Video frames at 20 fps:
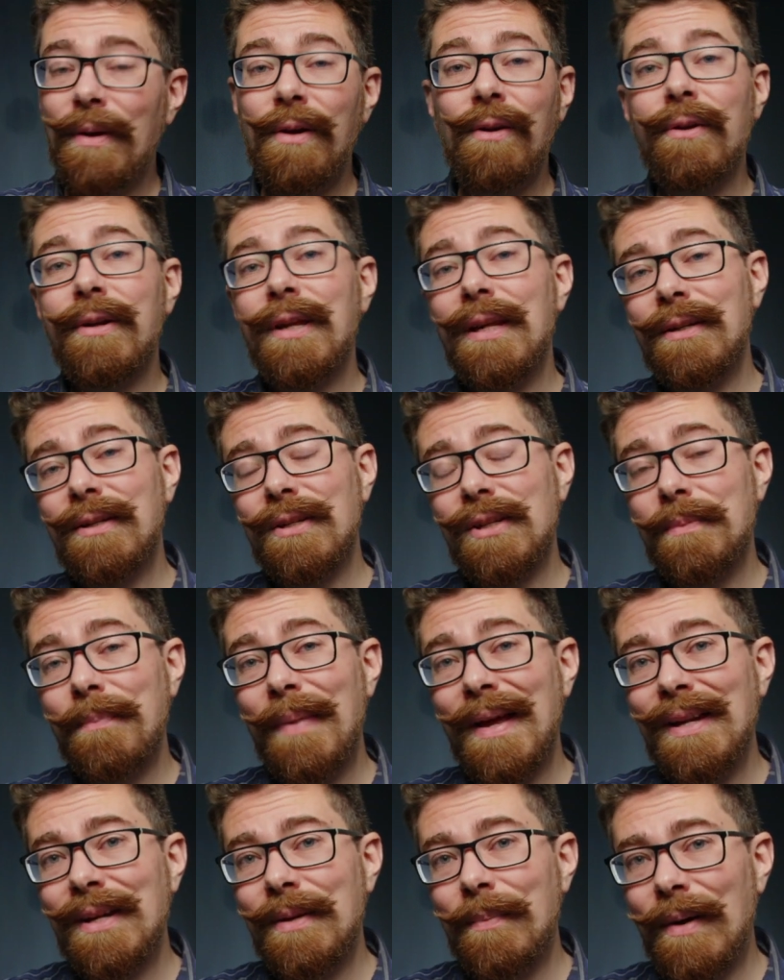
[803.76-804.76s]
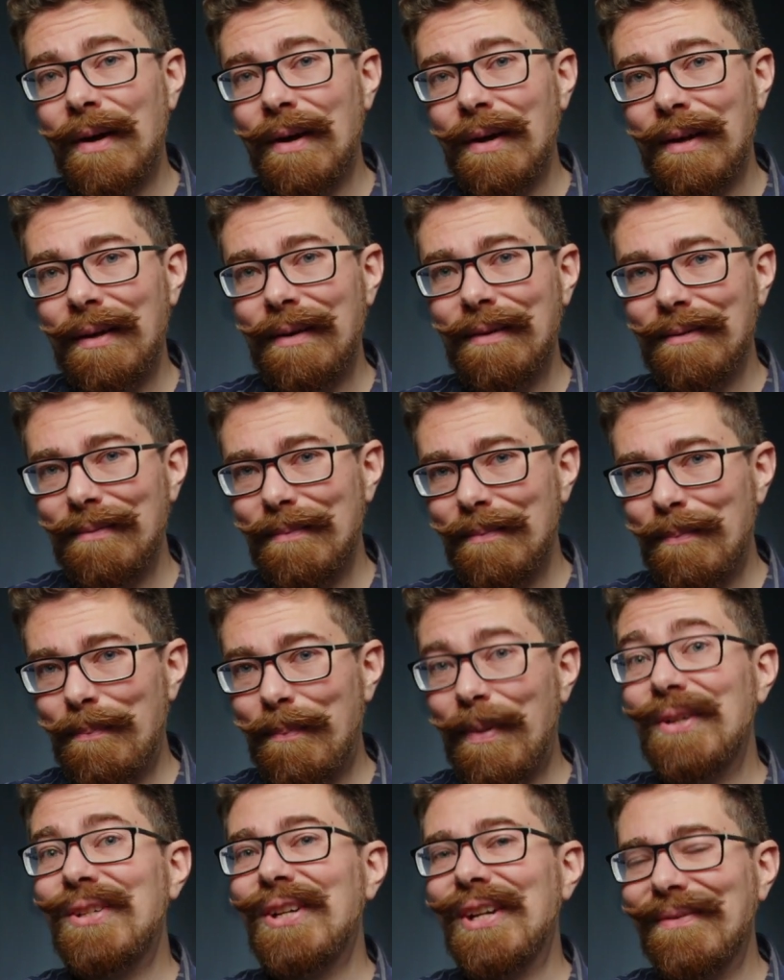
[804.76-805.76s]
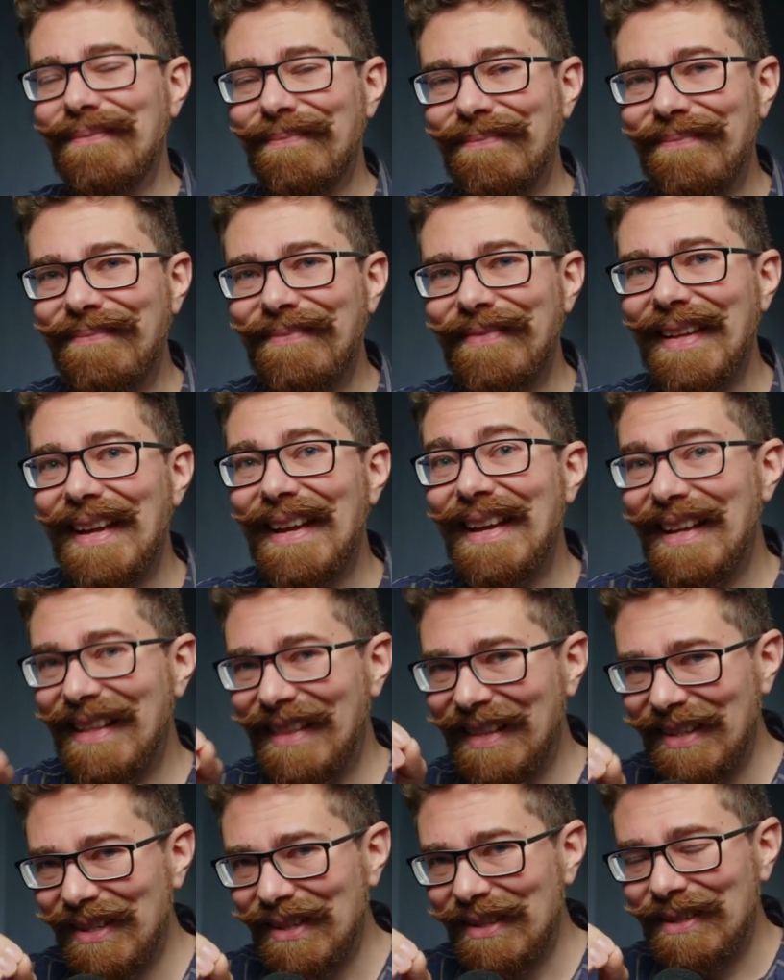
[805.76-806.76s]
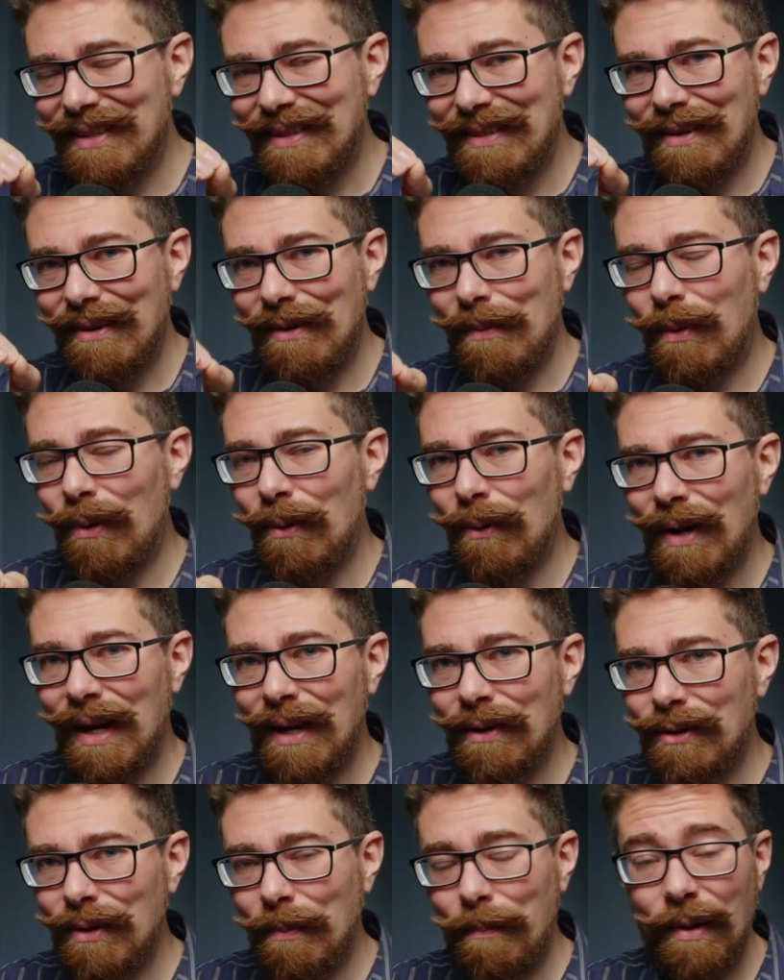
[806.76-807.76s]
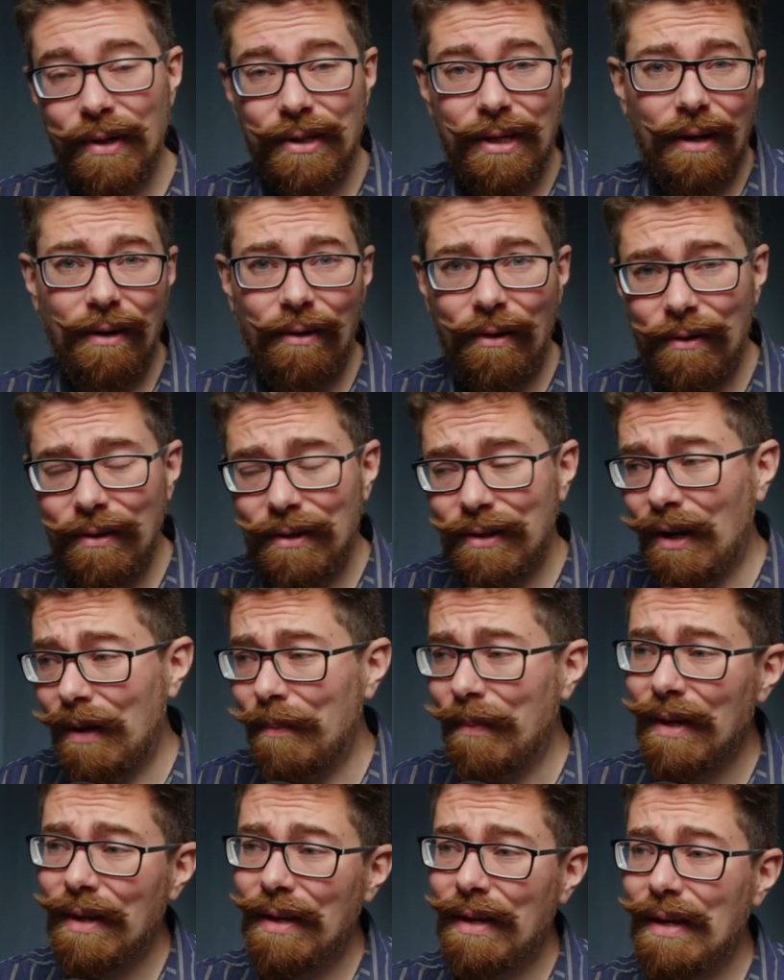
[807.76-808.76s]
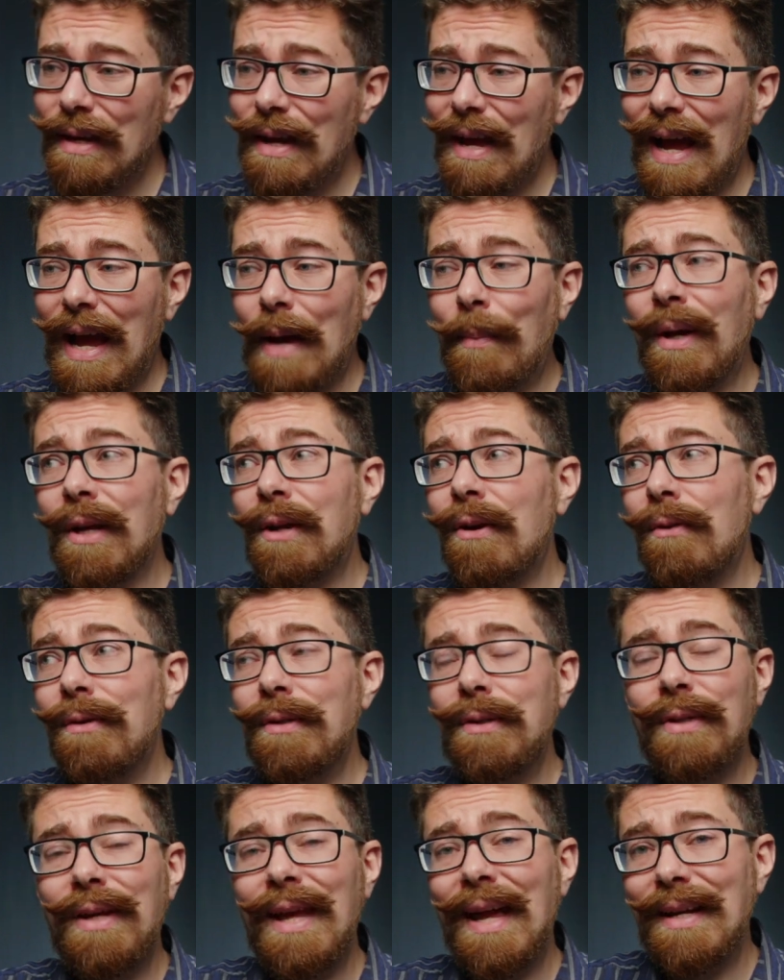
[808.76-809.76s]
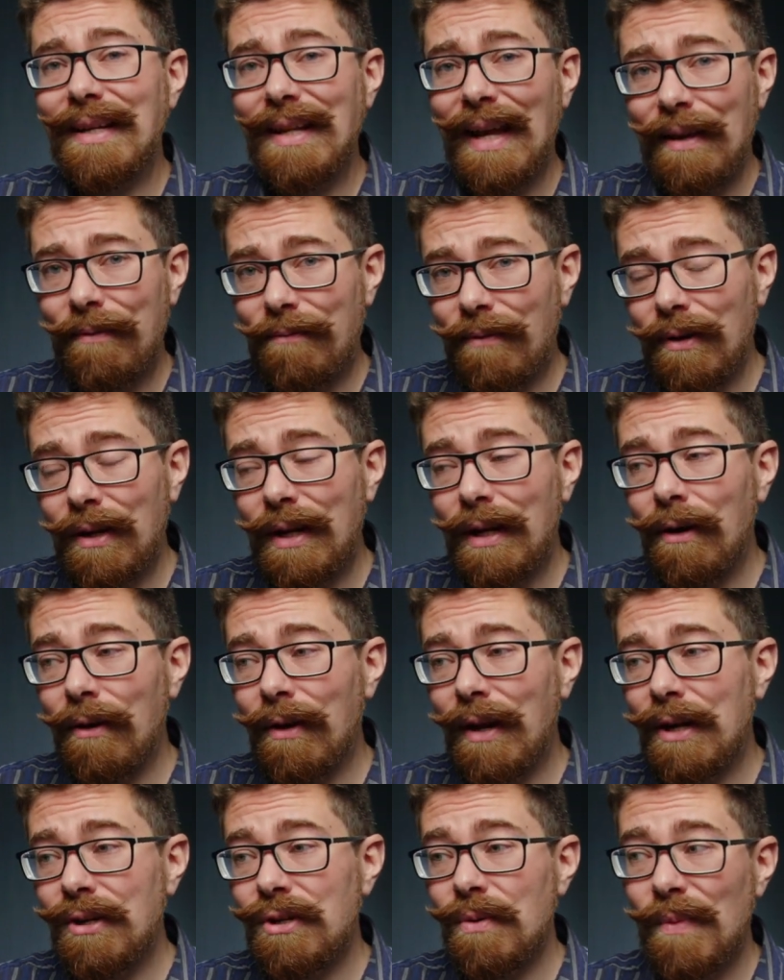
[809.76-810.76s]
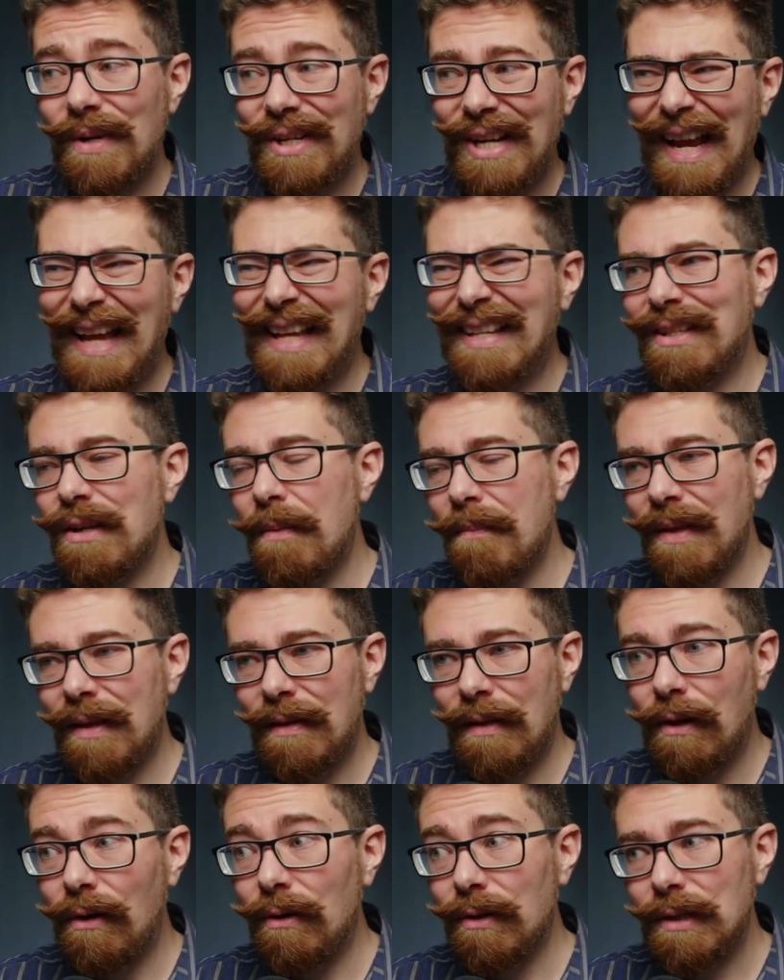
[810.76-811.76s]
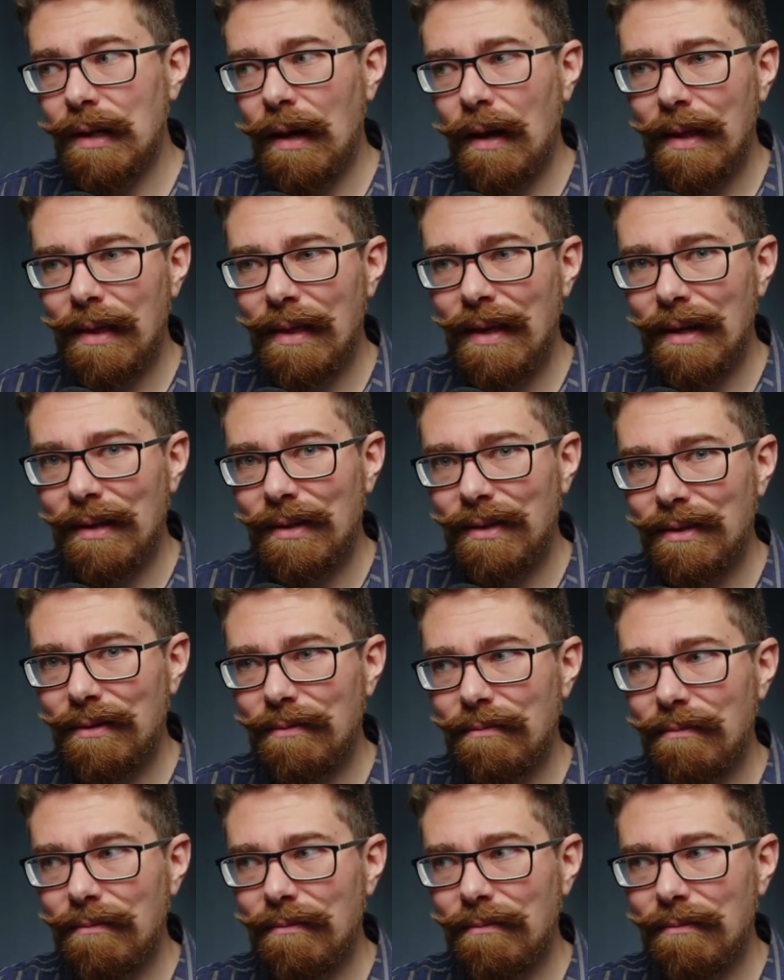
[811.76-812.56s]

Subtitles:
looking to spend my budget? And this is going to boil down to budget a lot of the time. Am I going to get a funky location which has something that looks like this?